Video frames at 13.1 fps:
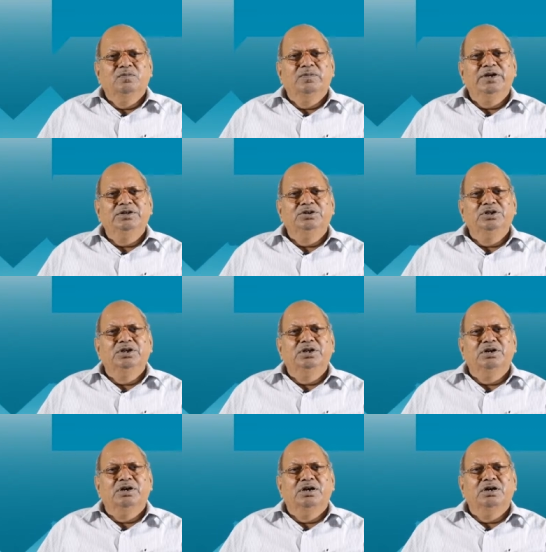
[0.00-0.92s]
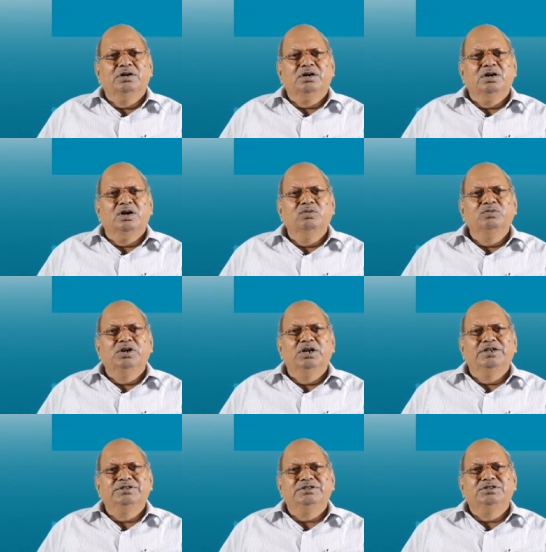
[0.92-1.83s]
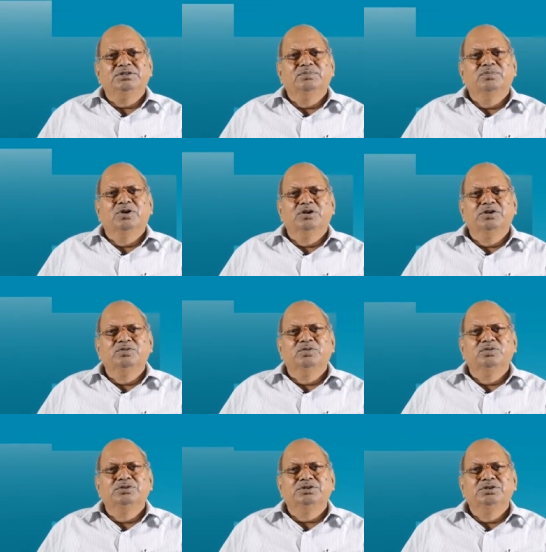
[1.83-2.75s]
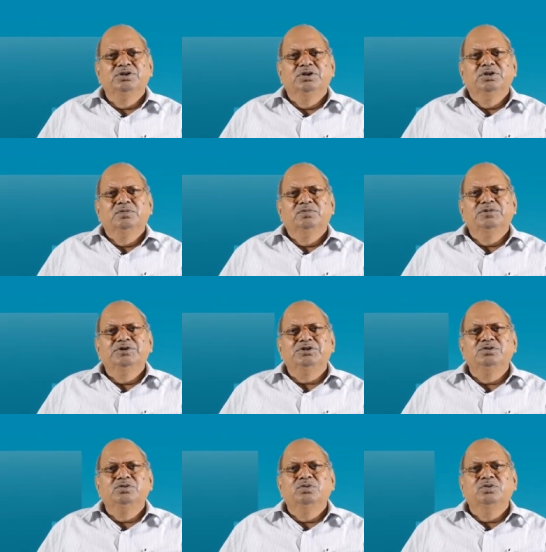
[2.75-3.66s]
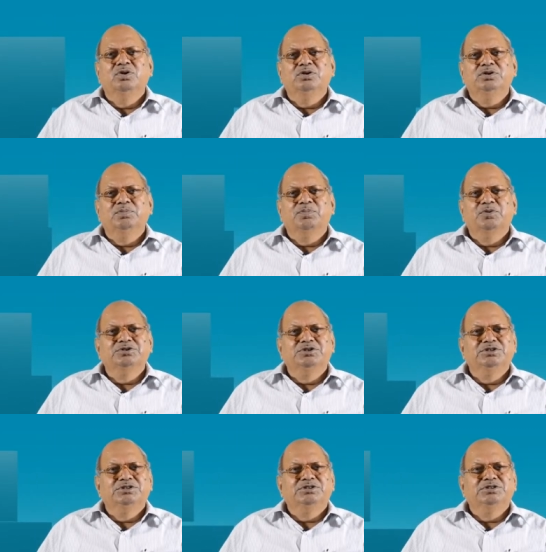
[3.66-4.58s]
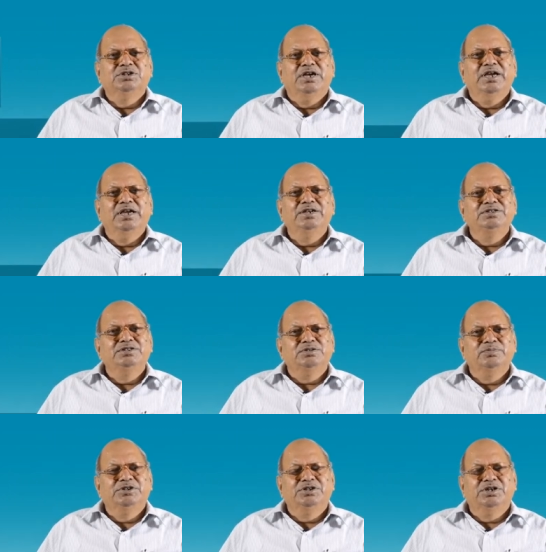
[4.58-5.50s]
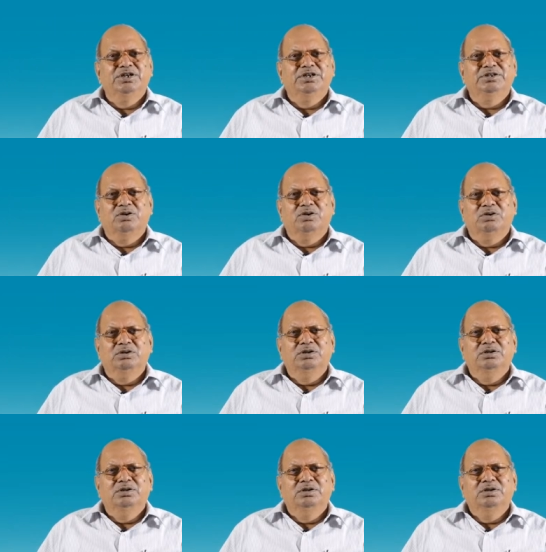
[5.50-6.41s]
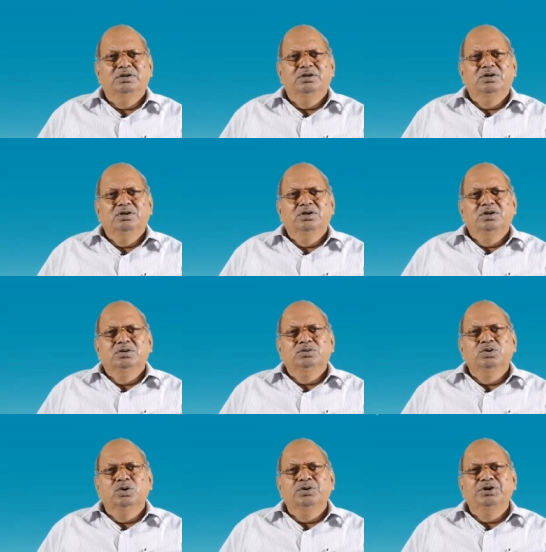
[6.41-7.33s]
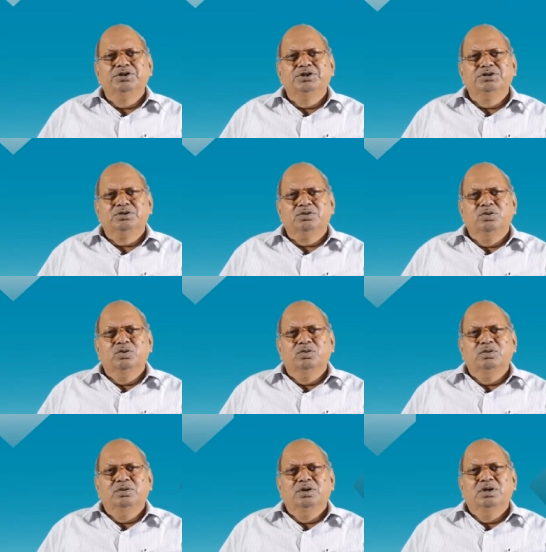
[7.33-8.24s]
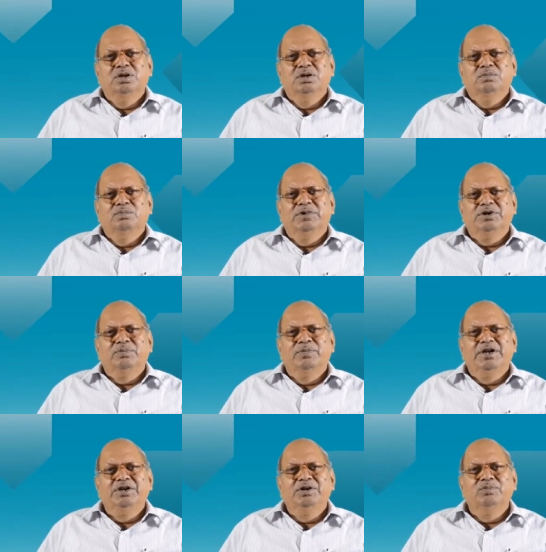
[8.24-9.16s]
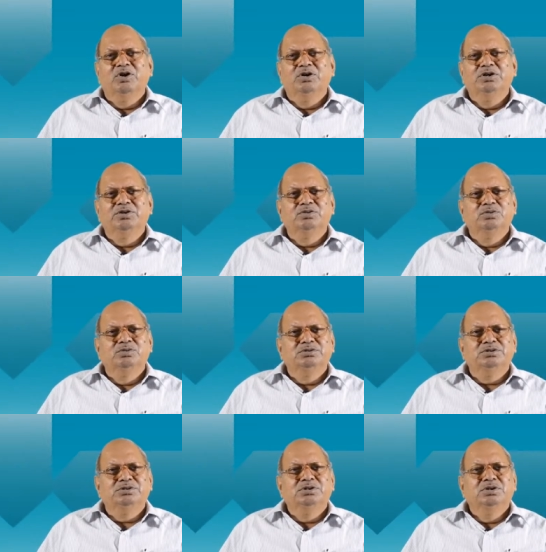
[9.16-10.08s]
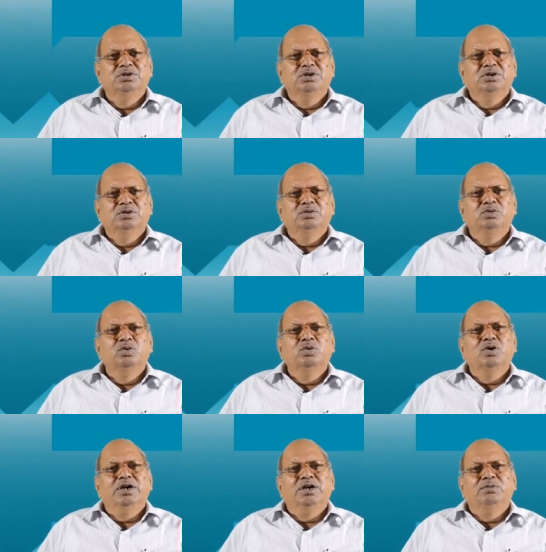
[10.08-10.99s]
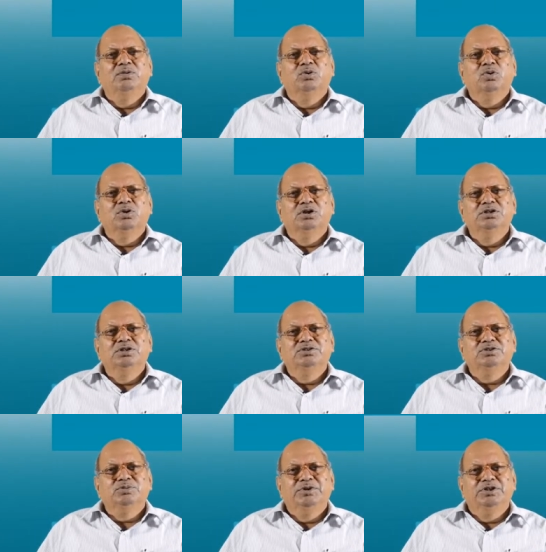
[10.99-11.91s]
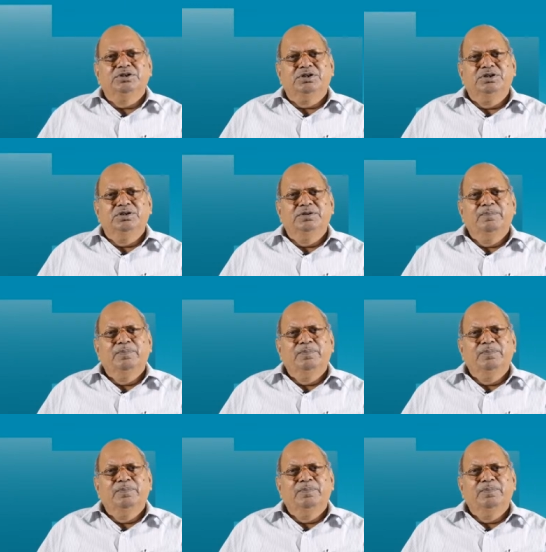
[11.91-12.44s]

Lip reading: When there are countless molecules which do not possess any symmetry at all. Though it is true, but many molecules do have local symmetry.